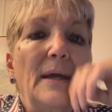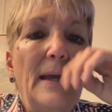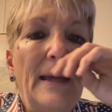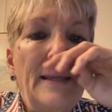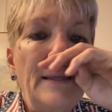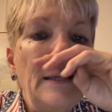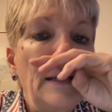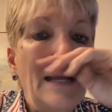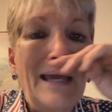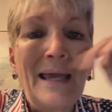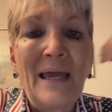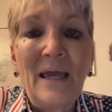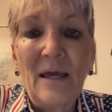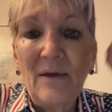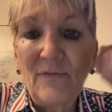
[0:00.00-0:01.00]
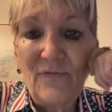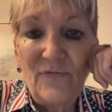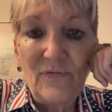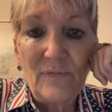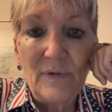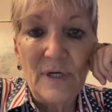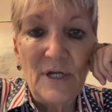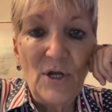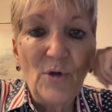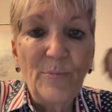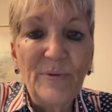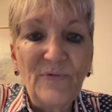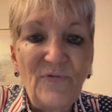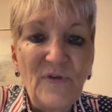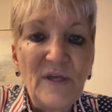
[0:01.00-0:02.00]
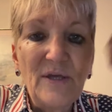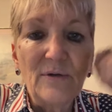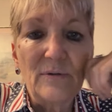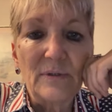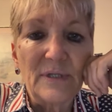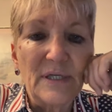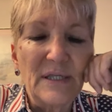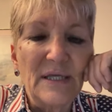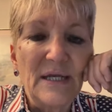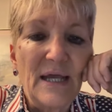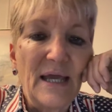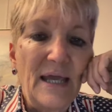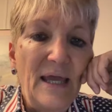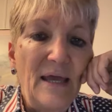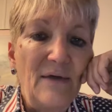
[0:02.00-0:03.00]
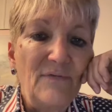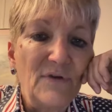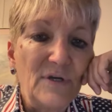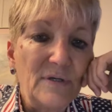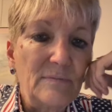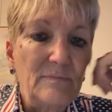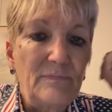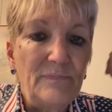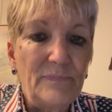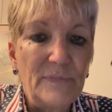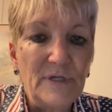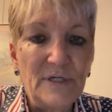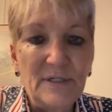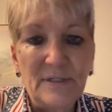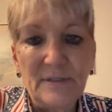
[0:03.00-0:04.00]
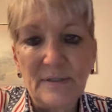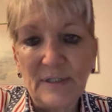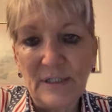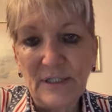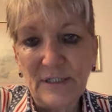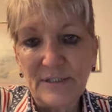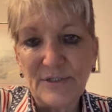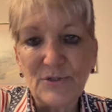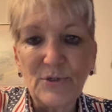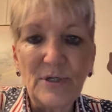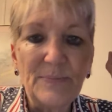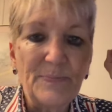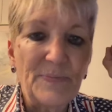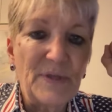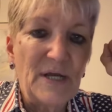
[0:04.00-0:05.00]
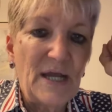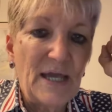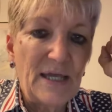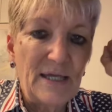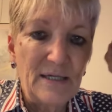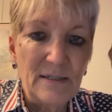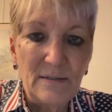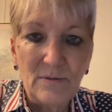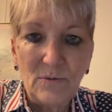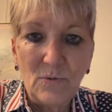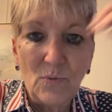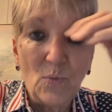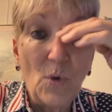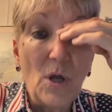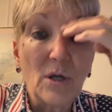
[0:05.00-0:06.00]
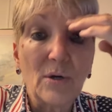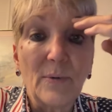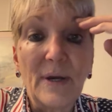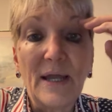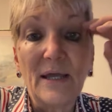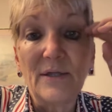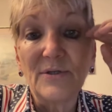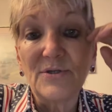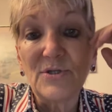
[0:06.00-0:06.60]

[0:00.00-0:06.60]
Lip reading: and then I have an open field, and then I have a little strip that I can walk around.